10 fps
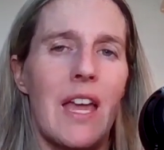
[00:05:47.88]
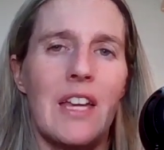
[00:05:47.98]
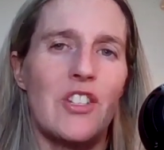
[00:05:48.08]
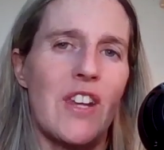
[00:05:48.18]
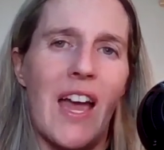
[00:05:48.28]

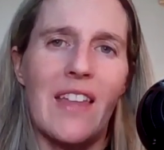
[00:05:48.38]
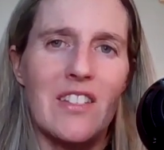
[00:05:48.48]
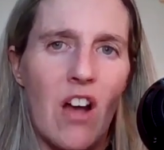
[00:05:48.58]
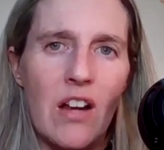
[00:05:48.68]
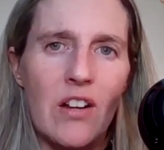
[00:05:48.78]
And she had
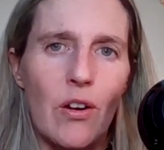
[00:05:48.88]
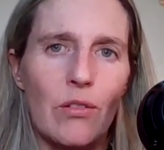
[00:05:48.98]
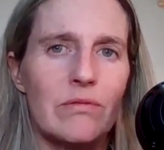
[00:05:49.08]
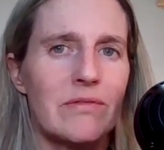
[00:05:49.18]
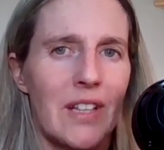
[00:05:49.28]
this
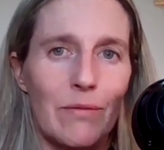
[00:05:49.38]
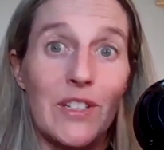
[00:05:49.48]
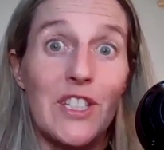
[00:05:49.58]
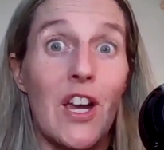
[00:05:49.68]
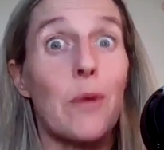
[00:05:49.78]
condo that
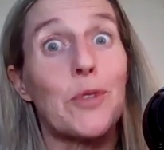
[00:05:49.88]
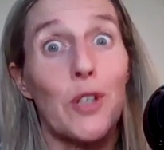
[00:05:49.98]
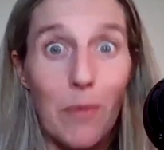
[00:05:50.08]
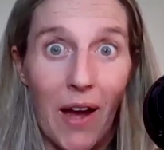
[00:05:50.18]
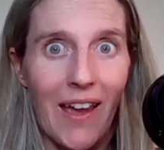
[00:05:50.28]
Richie helped
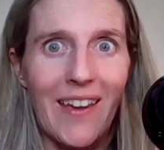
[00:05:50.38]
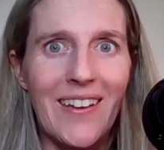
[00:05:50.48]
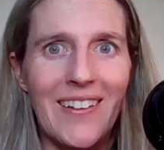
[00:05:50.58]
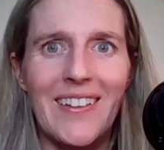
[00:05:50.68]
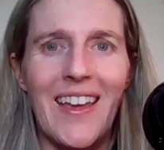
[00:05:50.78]
her
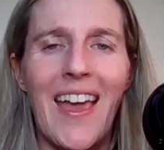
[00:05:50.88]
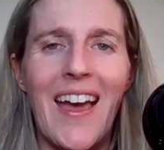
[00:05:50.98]
buy,